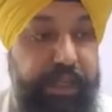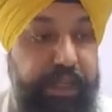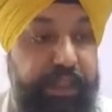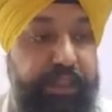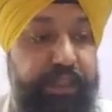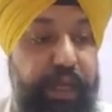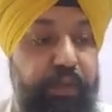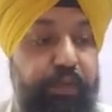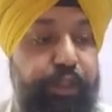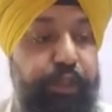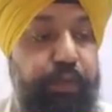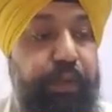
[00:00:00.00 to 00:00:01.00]
then we
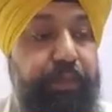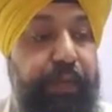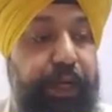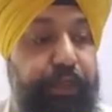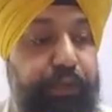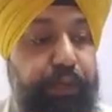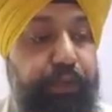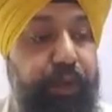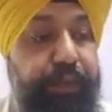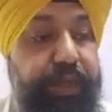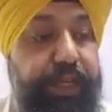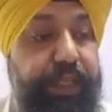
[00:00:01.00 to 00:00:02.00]
should be punctual for
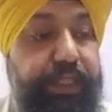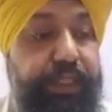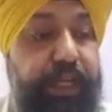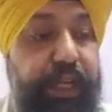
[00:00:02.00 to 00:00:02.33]
meetings.